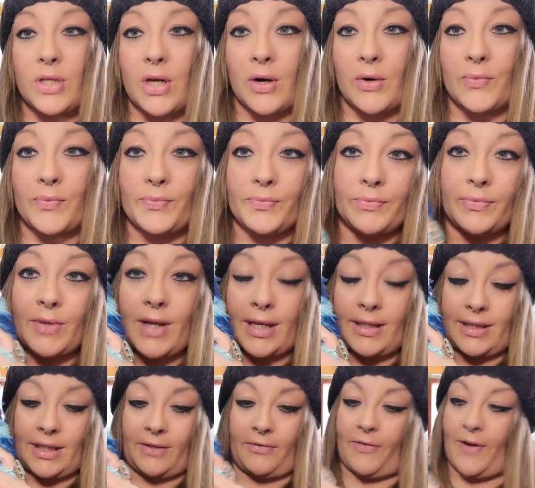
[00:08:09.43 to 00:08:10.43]
So
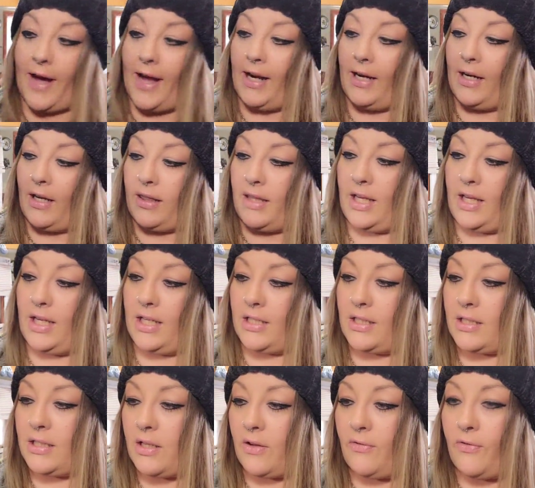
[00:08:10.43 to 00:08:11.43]
I did find
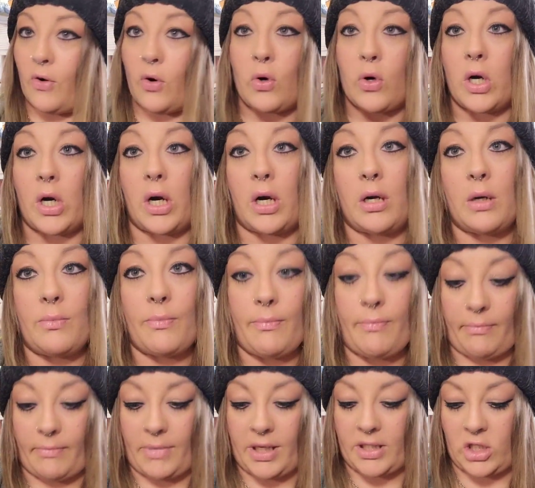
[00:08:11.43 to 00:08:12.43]
these for
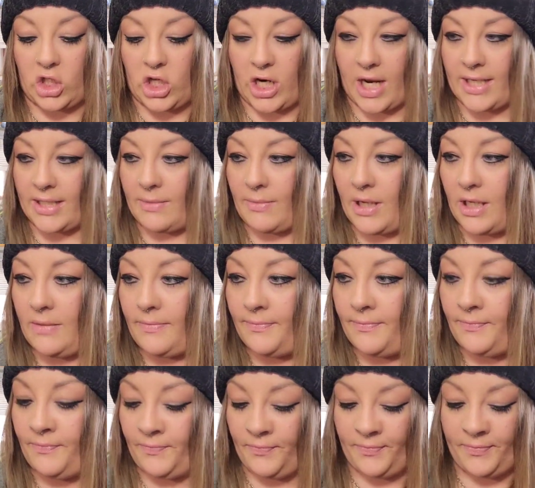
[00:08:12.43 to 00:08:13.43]
Miss Jasmine.
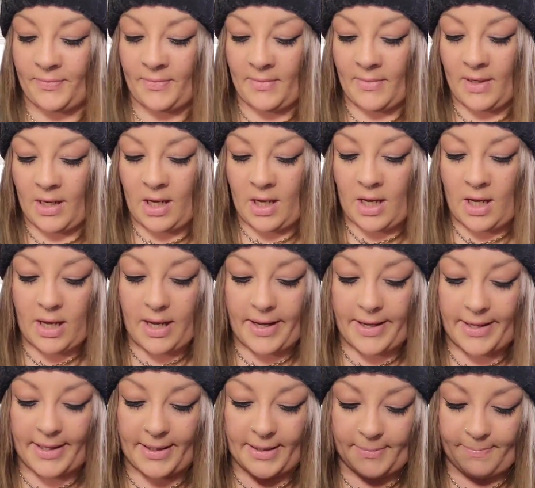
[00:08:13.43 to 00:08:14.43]

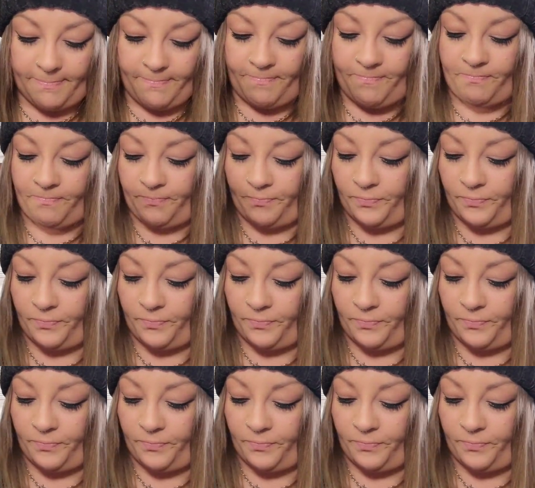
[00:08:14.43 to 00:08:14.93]
Um,